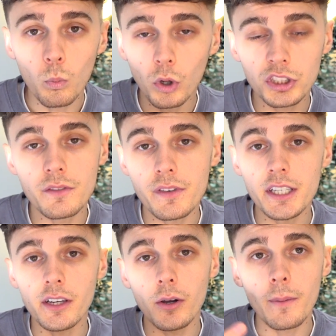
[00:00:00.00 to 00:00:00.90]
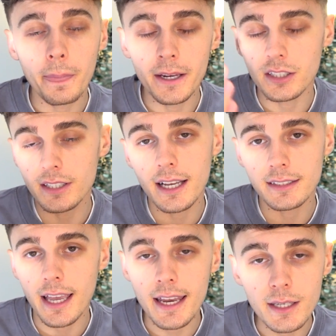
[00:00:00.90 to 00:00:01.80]
watch the video, and just
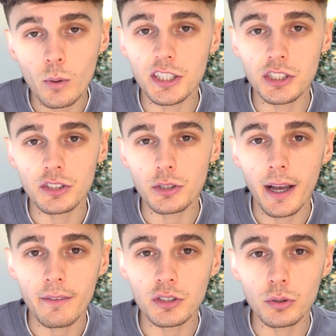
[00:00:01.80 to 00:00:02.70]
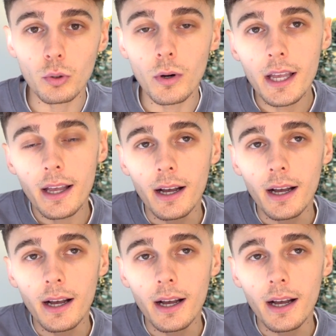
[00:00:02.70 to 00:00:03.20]
ask any questions you have at all.